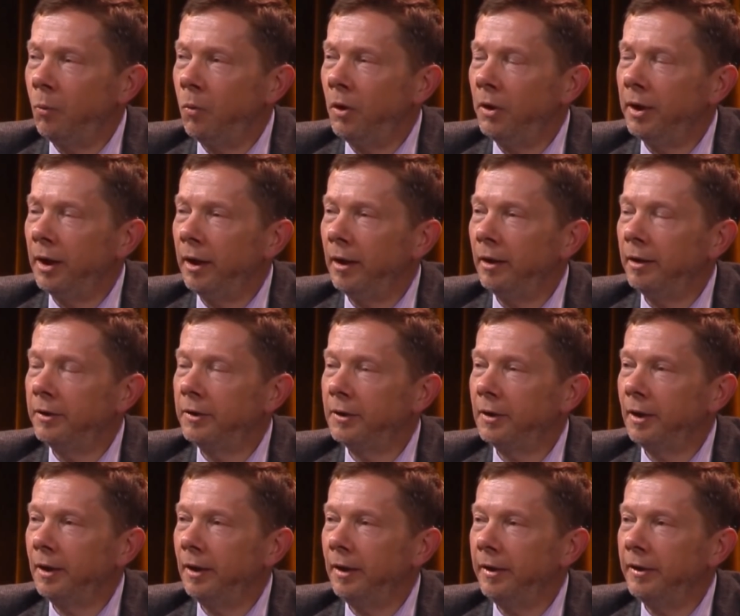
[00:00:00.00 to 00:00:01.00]
else
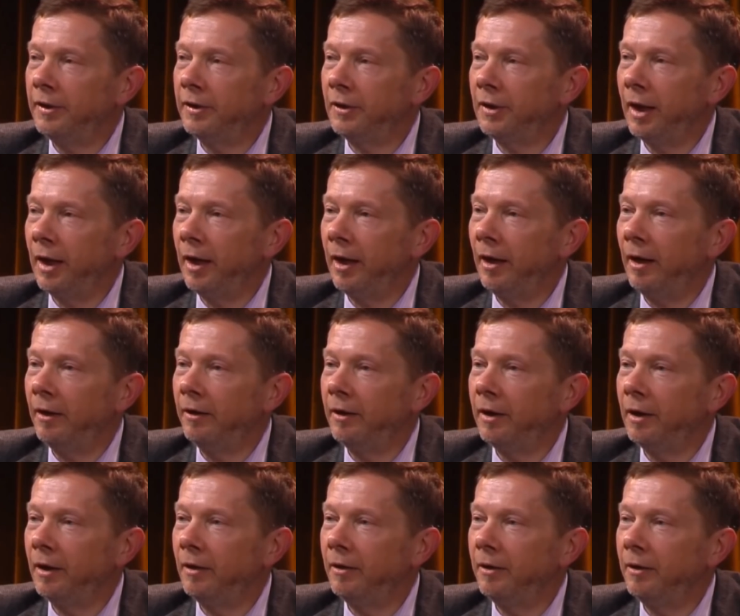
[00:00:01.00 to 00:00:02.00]
is there?
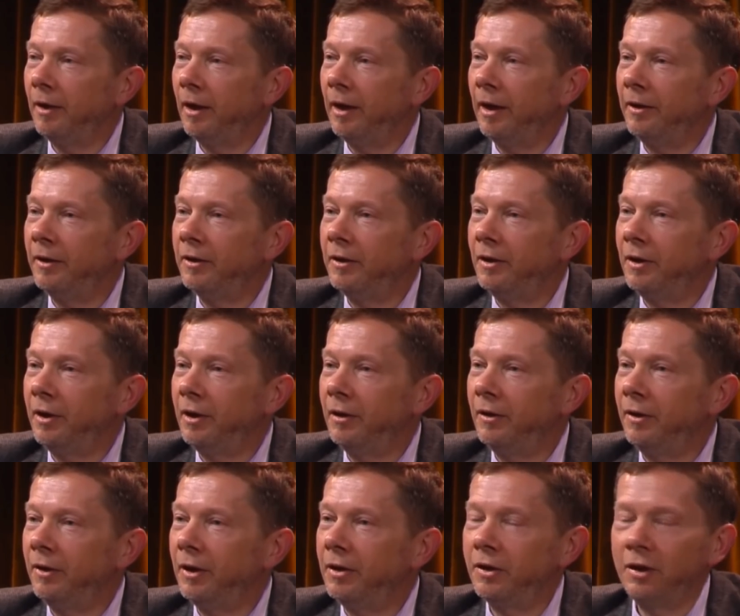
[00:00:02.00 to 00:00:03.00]
And
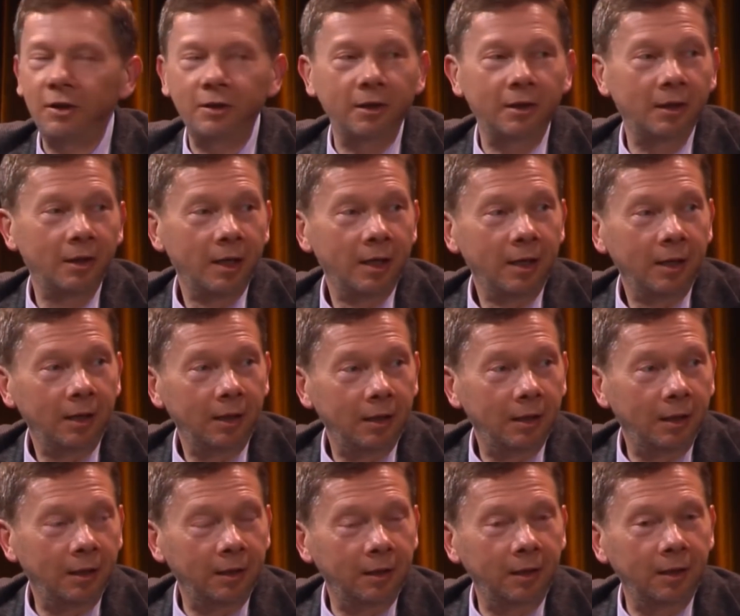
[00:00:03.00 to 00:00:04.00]
this is
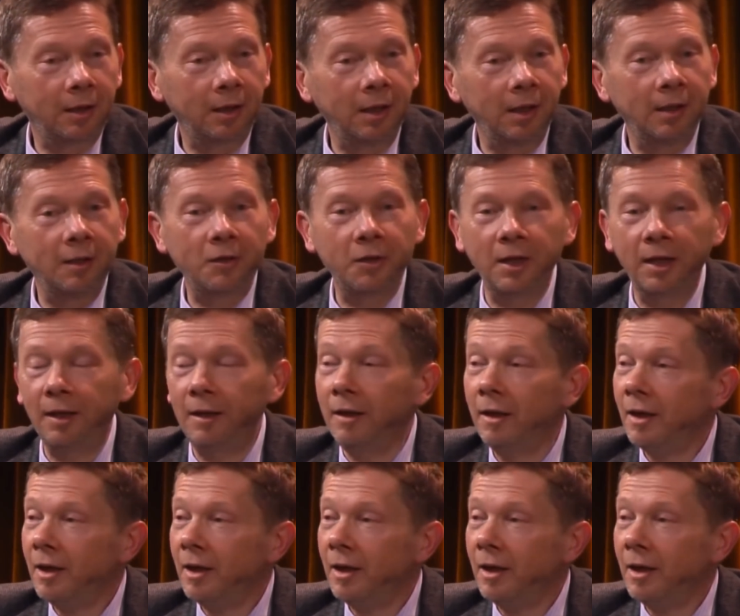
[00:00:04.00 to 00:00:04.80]
a key thing.